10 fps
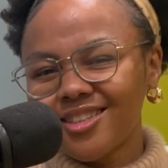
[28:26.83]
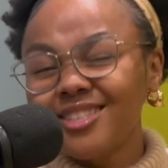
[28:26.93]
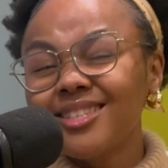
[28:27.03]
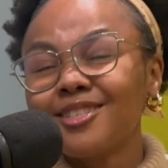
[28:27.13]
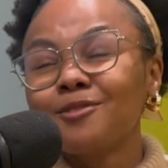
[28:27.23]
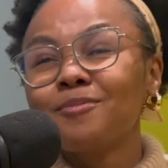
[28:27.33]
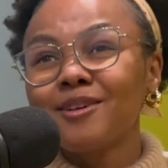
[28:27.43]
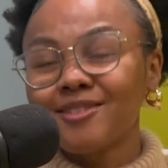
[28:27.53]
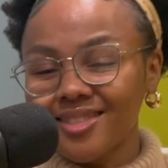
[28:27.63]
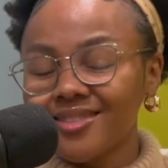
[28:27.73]
This year is
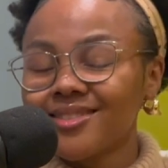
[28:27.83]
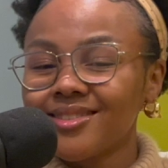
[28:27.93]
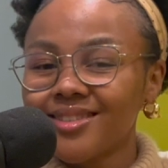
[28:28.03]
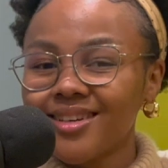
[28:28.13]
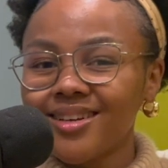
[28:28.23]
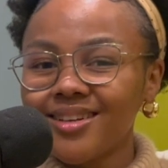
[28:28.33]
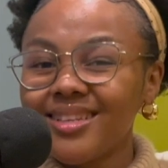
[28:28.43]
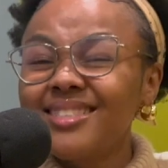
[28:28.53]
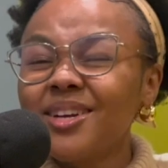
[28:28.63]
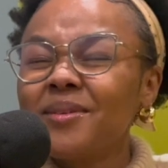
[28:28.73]
personal.
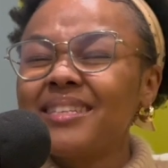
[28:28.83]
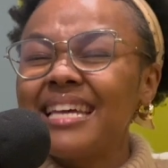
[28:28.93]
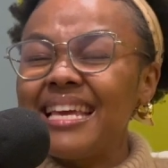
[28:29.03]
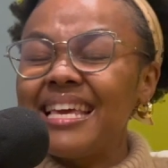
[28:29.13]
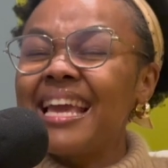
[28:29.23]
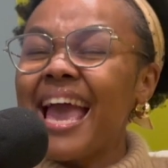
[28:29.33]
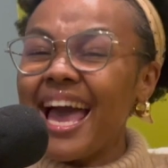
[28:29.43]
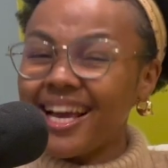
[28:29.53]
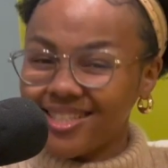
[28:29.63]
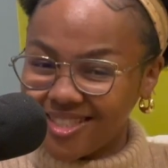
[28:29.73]
This year we're taking
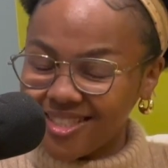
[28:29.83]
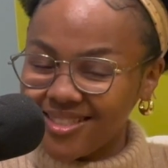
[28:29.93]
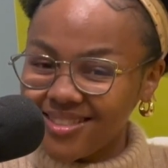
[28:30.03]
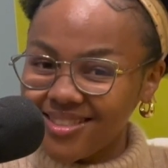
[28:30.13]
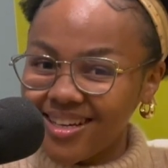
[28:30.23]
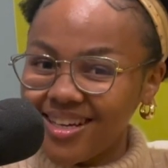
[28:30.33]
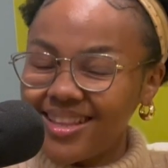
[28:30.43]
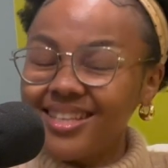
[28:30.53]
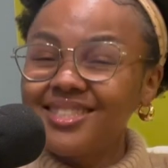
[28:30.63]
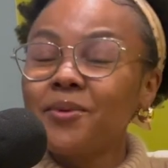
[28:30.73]
action.
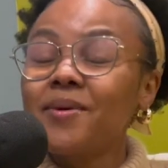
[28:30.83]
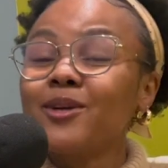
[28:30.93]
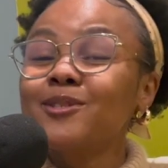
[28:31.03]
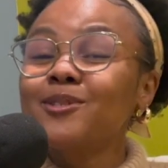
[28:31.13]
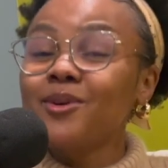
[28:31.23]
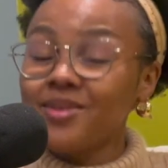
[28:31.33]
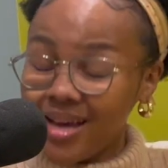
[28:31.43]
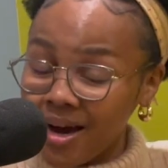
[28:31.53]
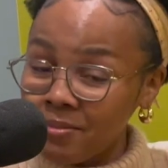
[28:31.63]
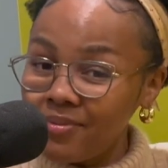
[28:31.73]
This year we are
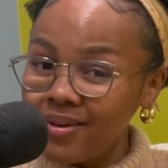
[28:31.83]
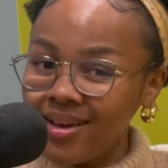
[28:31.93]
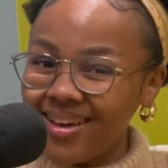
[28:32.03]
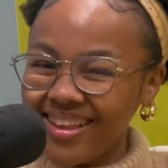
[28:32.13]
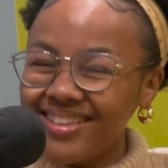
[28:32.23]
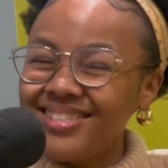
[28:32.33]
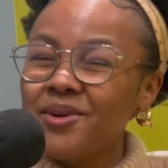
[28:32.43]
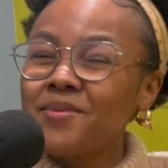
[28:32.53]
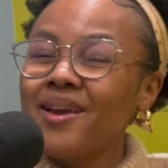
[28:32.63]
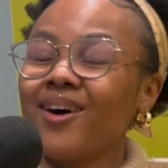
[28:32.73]
showing up. And this
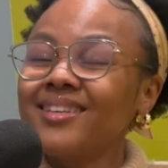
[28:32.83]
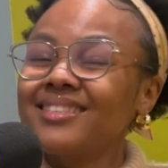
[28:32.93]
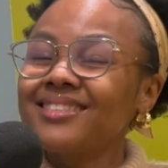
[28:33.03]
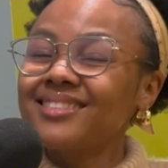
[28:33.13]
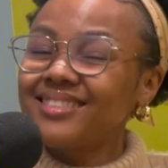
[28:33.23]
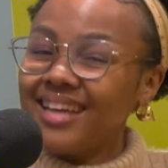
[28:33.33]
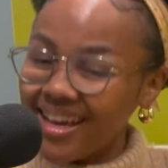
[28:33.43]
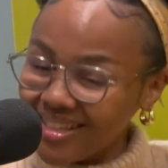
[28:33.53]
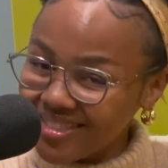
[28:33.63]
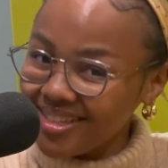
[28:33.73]
year we are
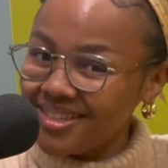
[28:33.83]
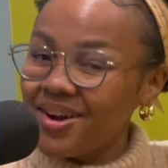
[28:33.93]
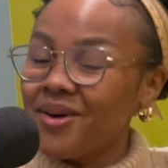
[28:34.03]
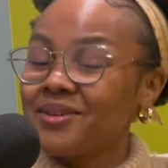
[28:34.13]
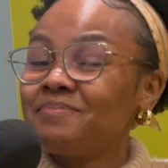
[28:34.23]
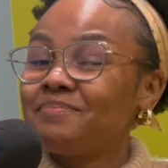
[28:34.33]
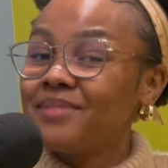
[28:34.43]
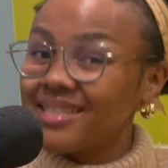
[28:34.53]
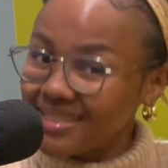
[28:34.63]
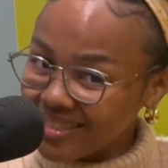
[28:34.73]
standing on
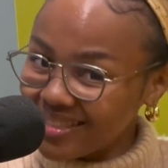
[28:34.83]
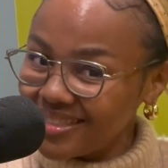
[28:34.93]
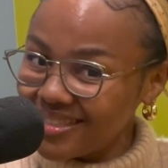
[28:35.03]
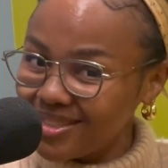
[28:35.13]
business.